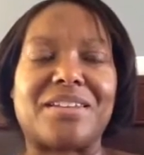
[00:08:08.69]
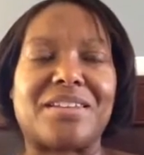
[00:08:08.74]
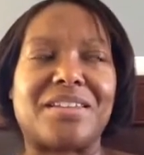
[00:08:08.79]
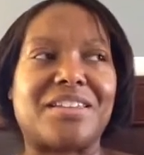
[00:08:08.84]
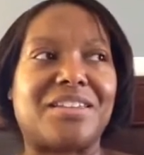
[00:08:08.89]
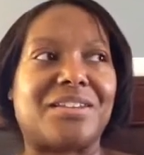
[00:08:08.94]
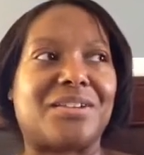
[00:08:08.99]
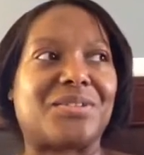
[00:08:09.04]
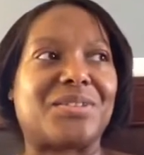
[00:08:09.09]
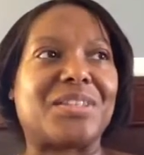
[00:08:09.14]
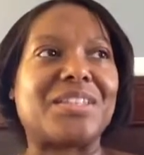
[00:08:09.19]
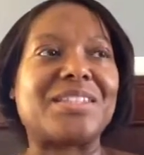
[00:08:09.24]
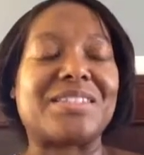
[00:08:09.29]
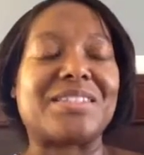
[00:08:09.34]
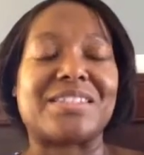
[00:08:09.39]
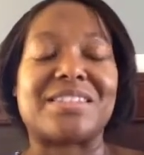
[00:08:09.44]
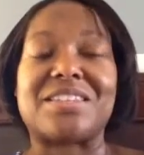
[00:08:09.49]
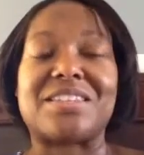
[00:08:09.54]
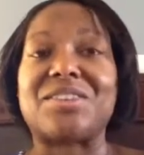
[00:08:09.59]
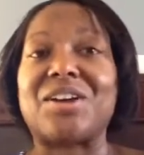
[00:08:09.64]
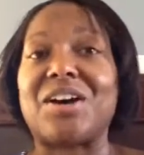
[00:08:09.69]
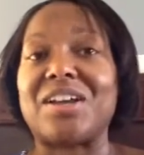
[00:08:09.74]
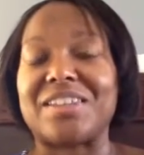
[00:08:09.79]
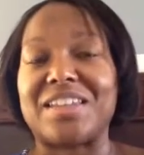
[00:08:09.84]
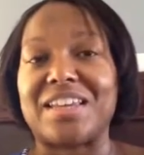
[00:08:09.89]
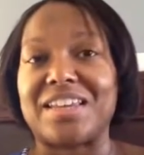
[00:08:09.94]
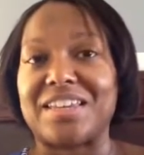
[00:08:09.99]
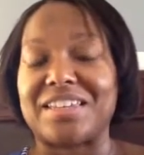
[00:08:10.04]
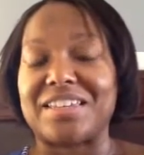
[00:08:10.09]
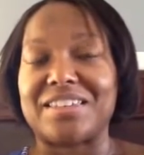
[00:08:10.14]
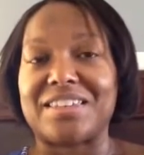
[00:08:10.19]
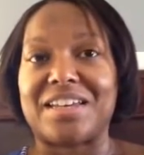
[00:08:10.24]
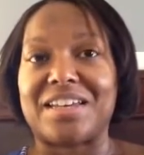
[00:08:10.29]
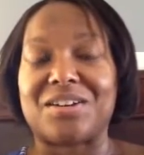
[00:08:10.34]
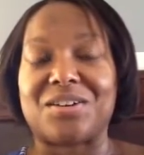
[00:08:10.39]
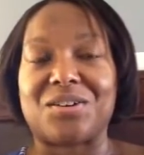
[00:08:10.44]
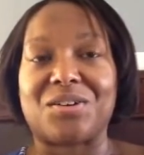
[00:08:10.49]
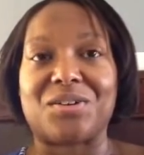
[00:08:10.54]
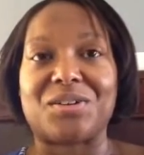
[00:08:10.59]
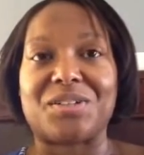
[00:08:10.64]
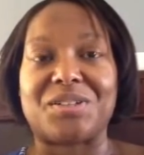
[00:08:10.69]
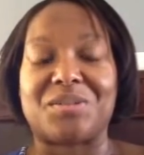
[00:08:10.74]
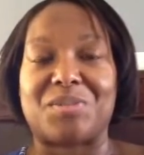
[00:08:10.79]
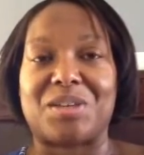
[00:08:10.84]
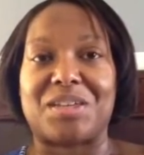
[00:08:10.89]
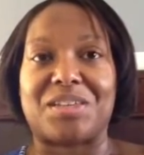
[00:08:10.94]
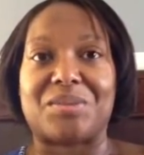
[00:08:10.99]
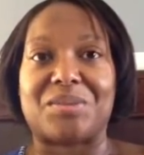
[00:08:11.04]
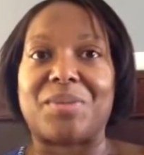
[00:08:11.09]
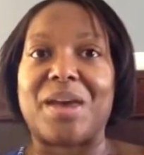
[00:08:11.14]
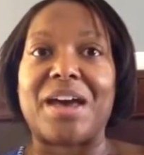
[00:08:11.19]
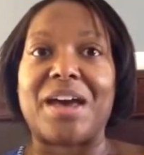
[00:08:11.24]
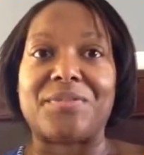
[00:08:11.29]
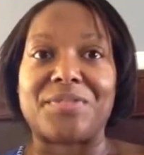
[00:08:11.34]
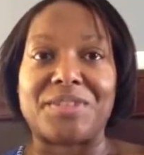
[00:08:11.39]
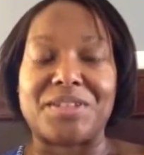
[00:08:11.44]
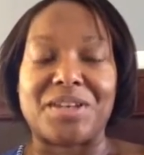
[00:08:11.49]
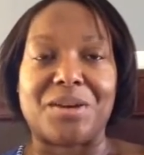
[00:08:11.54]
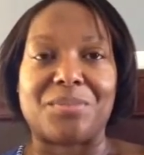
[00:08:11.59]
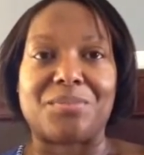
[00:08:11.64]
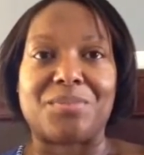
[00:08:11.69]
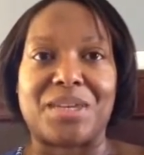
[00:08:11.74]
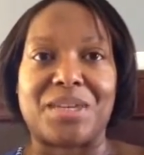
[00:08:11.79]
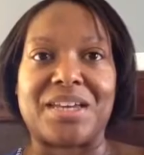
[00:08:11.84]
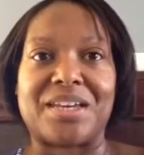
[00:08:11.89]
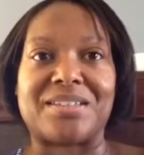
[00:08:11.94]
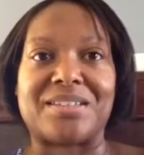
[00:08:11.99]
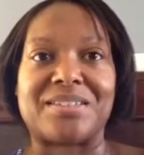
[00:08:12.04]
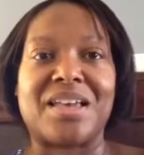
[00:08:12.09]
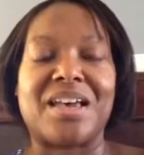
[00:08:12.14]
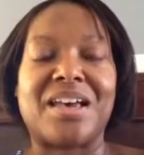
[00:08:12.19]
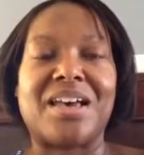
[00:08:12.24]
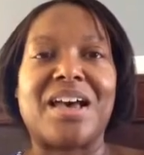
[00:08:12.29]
You know, this is the thought that occurred to me in the bathtub, because